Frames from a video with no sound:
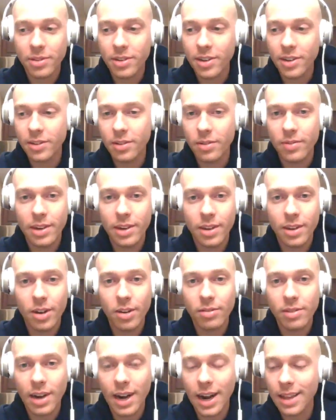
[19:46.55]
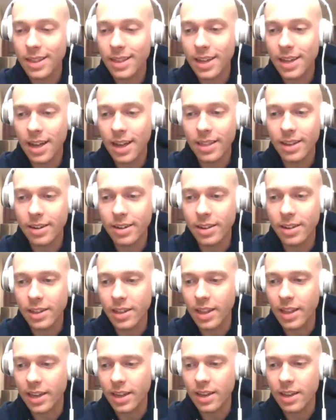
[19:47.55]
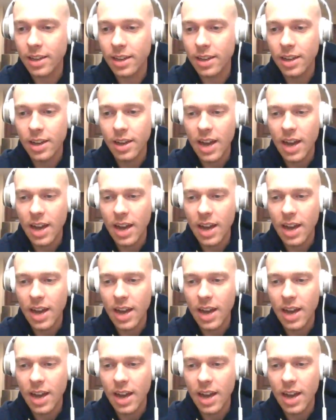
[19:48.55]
seeing their videos, and I think I literally, like,